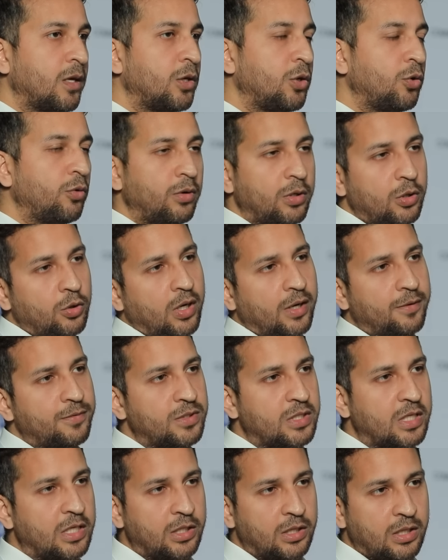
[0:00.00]
You have
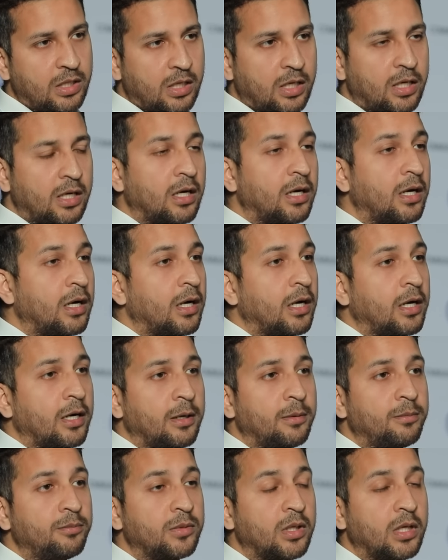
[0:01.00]
seen
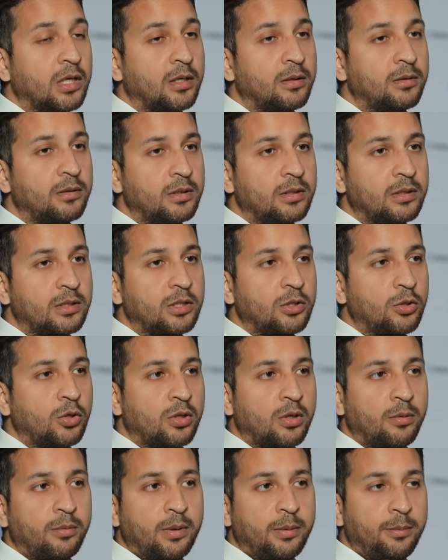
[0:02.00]
the, you
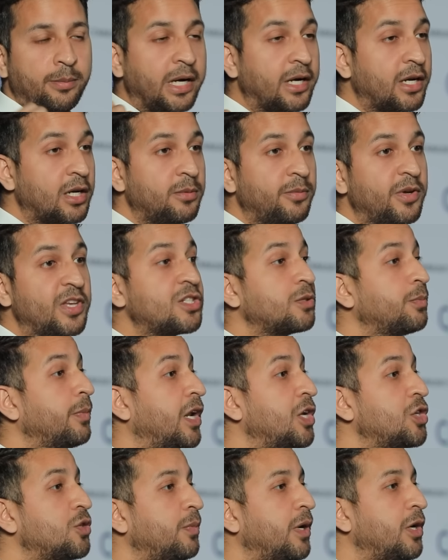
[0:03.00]
know, the battery-based
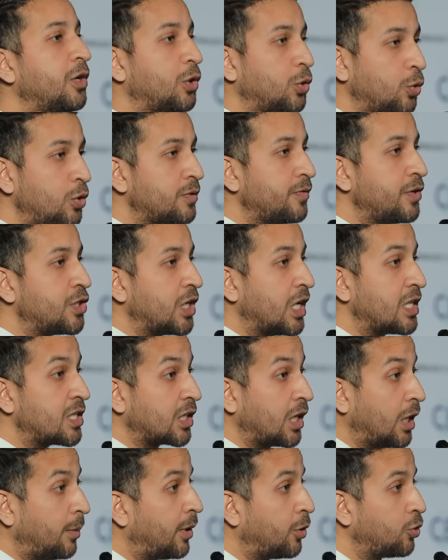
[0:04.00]
management rules, which
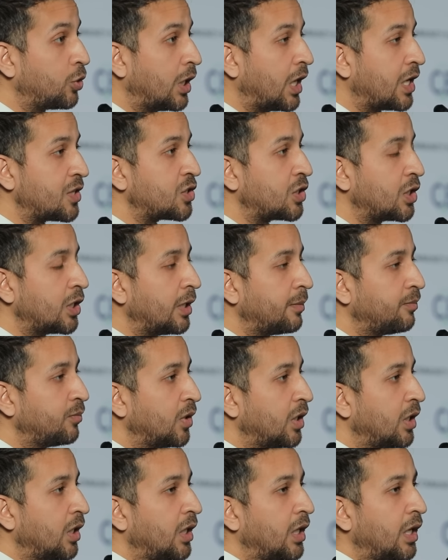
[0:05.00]
has come out last year.
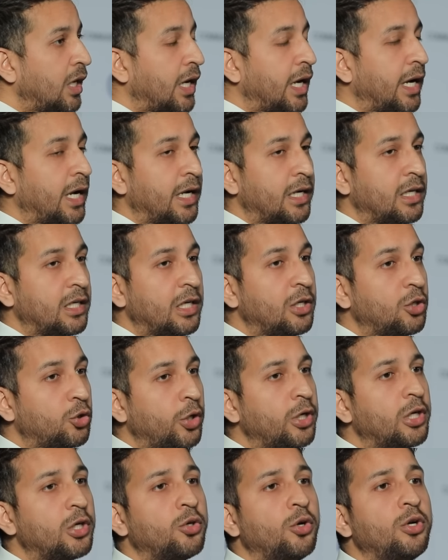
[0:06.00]
And in
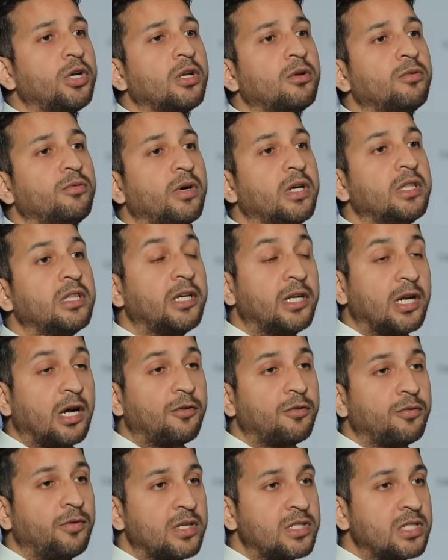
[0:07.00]
2021, the
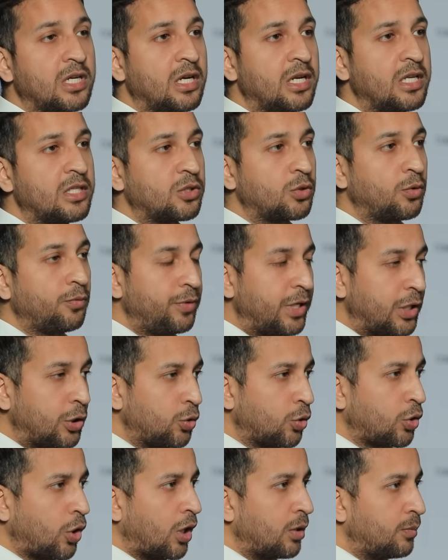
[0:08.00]
draft was released. So we
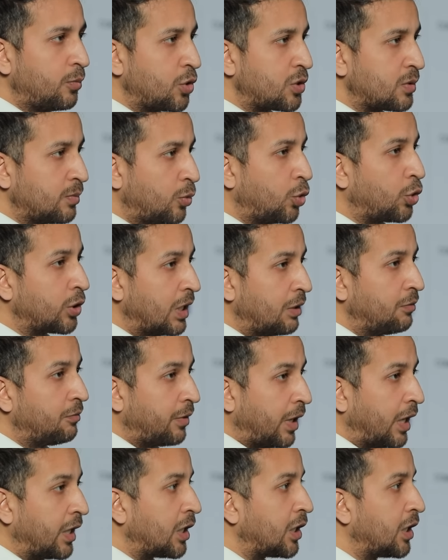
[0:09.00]
took almost more than
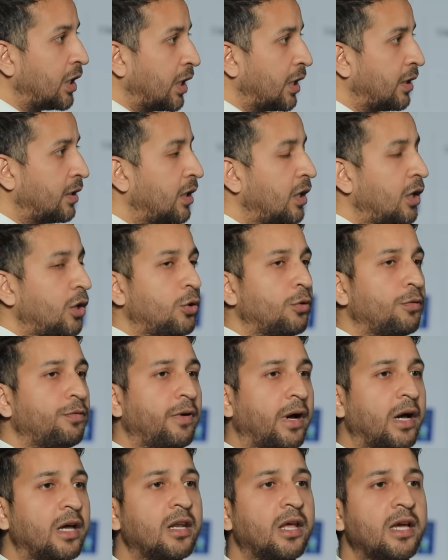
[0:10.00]
1 year to
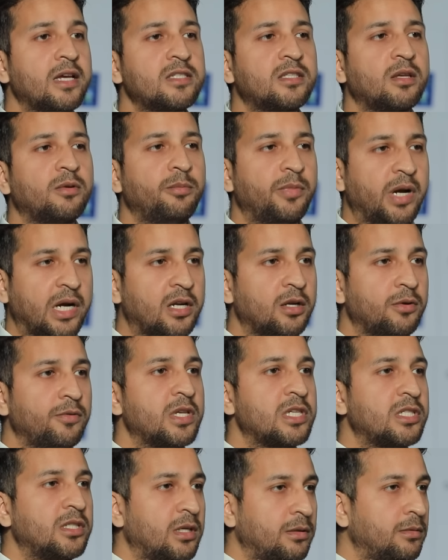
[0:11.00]
finalize the battery
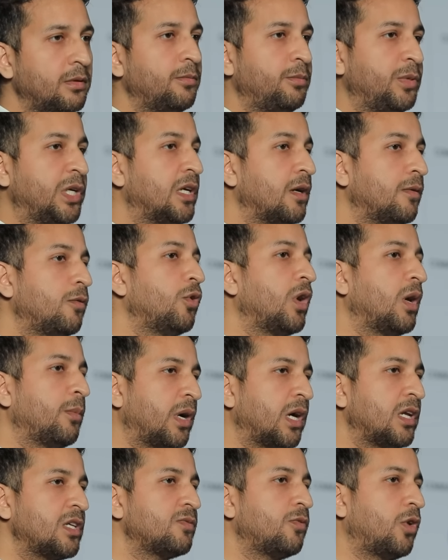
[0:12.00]
waste
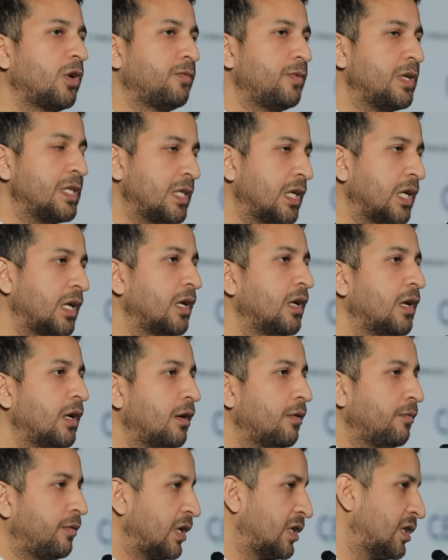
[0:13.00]
BWMR is what we say,
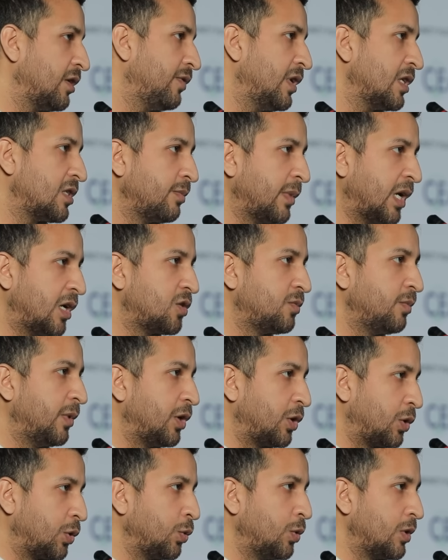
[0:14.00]
battery waste
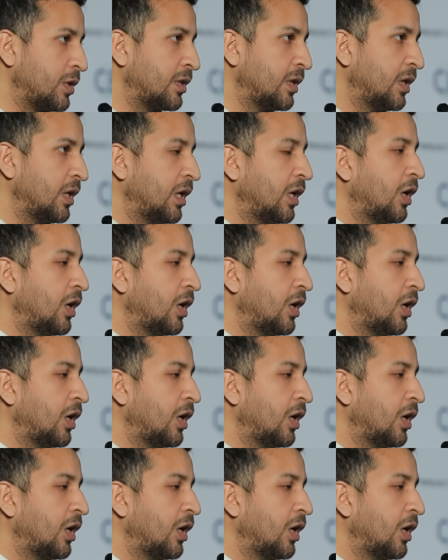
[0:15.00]
management rules.